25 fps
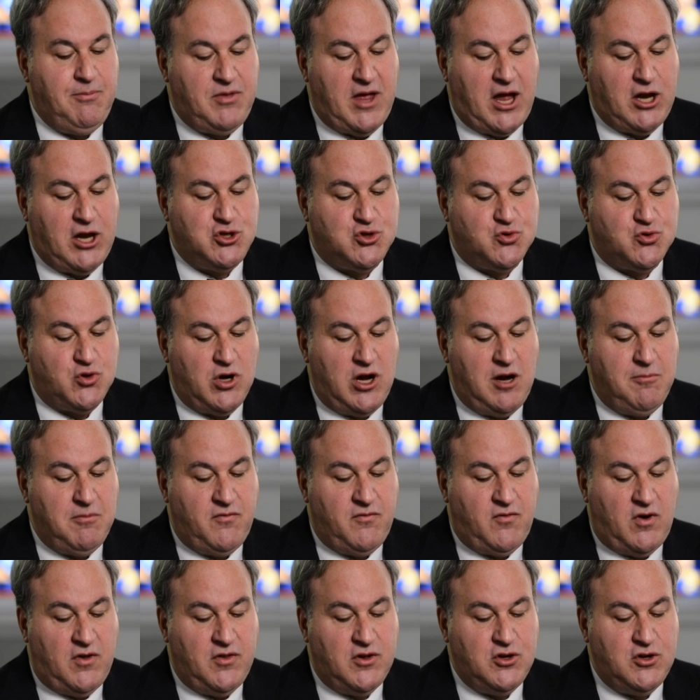that dream
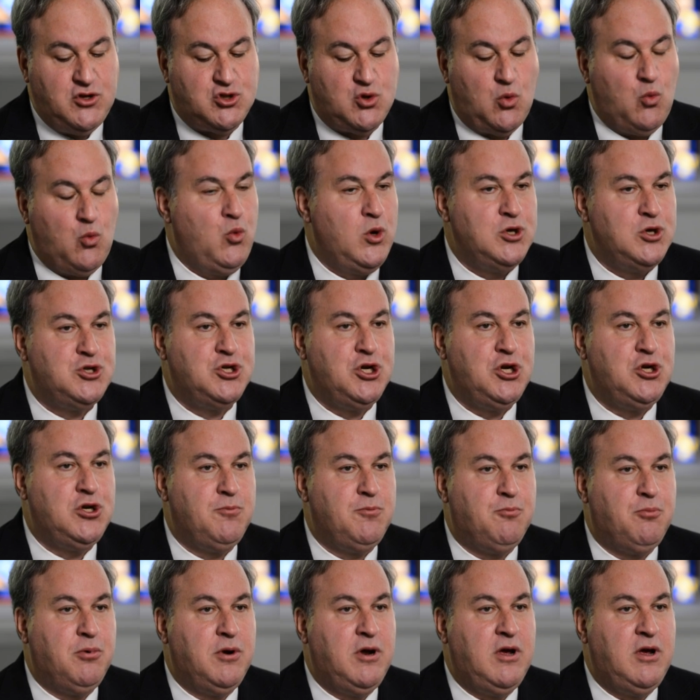of others wishing to
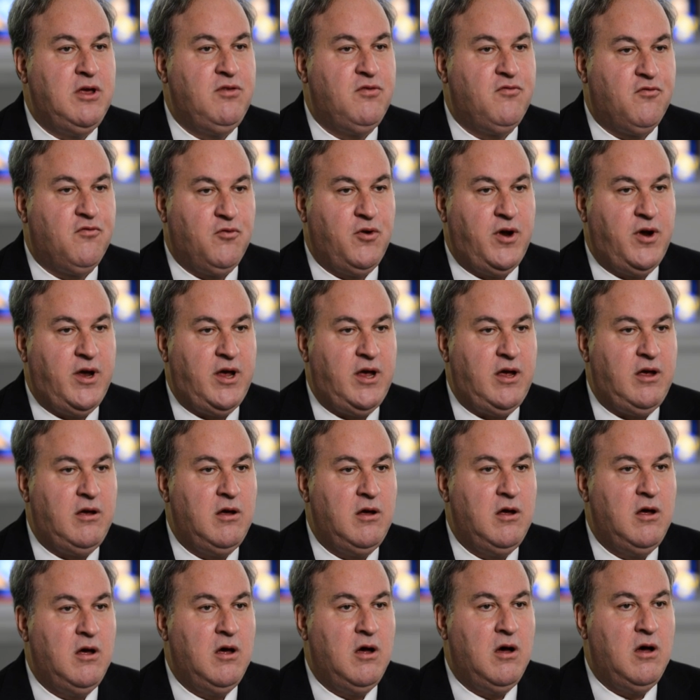breathe free,
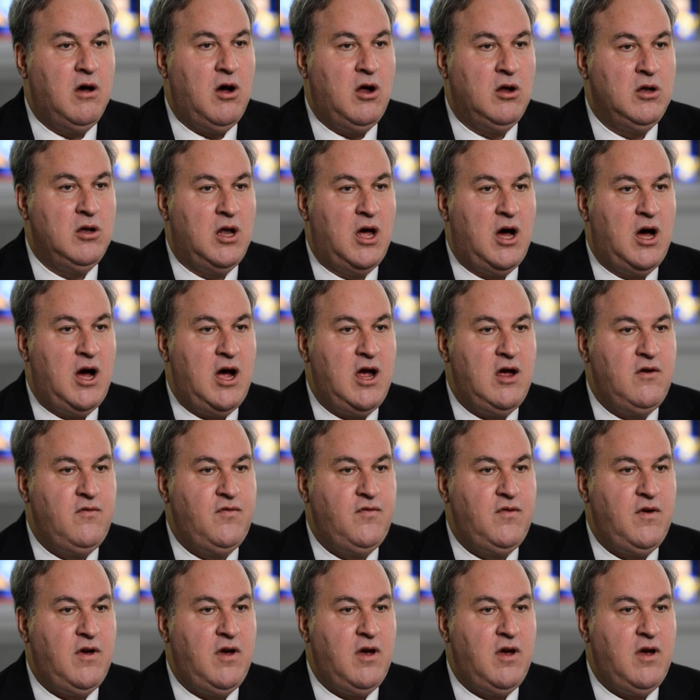alive,